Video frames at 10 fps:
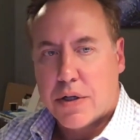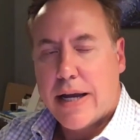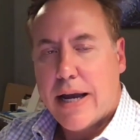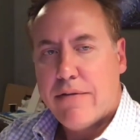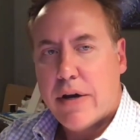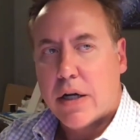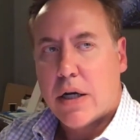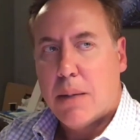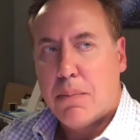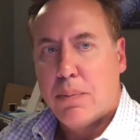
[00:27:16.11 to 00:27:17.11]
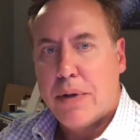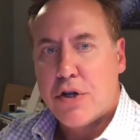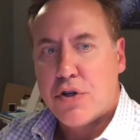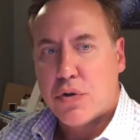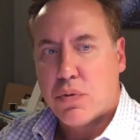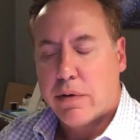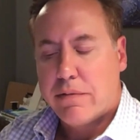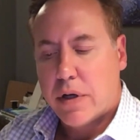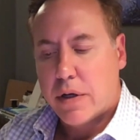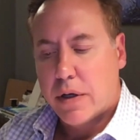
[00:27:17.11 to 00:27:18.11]
I have had a couple patients where
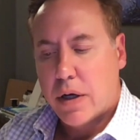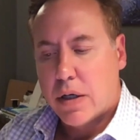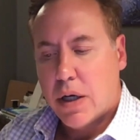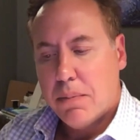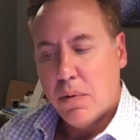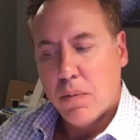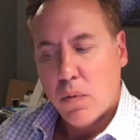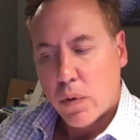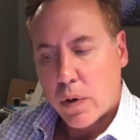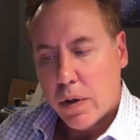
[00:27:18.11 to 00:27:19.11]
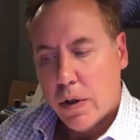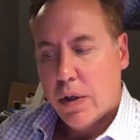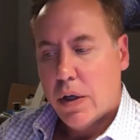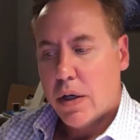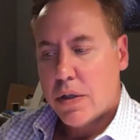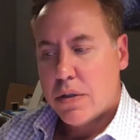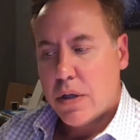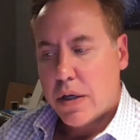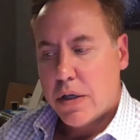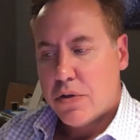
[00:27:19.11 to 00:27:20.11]
we've done a couple more
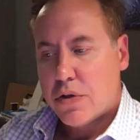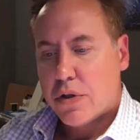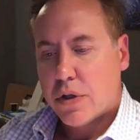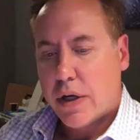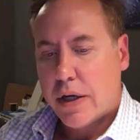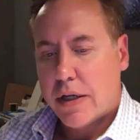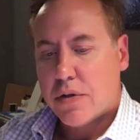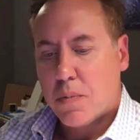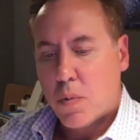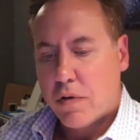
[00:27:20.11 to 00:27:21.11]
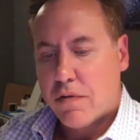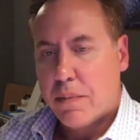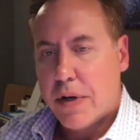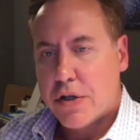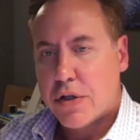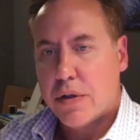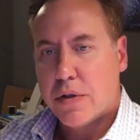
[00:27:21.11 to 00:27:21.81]
studies just to kind of get some more information.